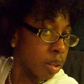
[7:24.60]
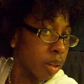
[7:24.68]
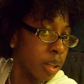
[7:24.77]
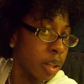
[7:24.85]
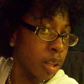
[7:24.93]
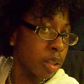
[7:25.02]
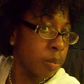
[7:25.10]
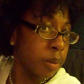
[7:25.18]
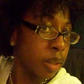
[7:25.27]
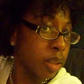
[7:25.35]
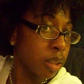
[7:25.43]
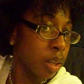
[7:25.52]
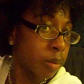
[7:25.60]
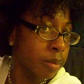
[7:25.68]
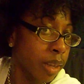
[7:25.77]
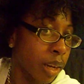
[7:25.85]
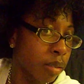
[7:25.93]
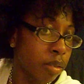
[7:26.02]
So this piece comes
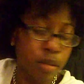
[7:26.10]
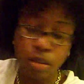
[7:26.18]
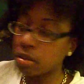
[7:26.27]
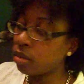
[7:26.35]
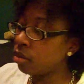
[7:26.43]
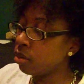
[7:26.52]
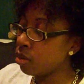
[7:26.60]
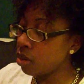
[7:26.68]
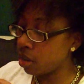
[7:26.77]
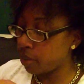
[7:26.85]
out to